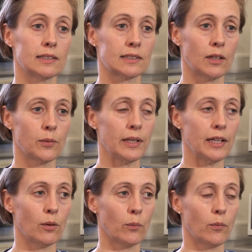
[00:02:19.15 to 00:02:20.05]
So
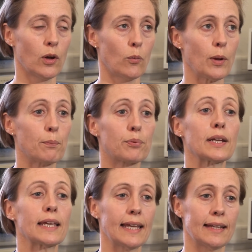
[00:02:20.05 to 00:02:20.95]
we
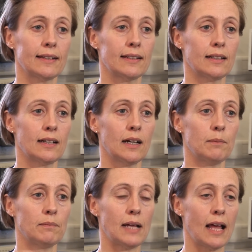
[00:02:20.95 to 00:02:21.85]
bring in
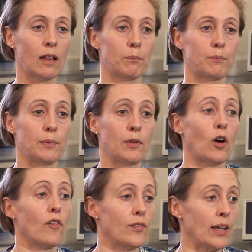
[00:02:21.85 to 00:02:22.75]
help, but
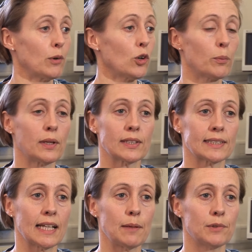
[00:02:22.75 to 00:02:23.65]
often they will all be in the
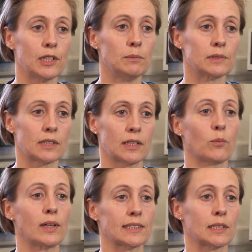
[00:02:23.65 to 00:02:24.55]
same room, so that
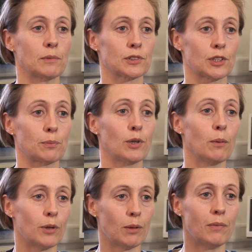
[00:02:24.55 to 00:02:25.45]
when someone's got a
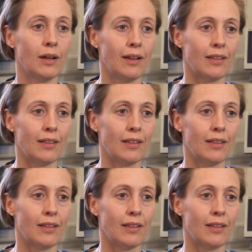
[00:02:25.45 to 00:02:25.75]
problem,